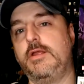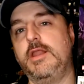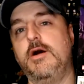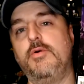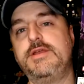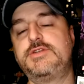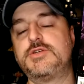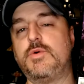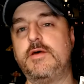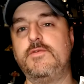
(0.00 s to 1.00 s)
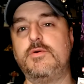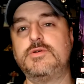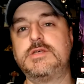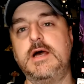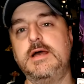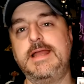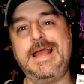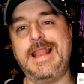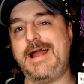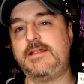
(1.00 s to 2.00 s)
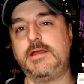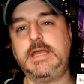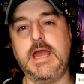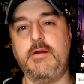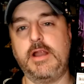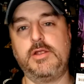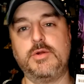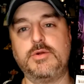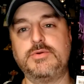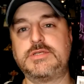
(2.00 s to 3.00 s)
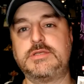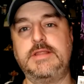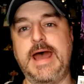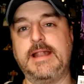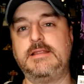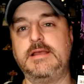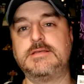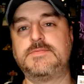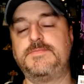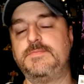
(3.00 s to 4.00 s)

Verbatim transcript: You know, he's just one of those galactic characters that is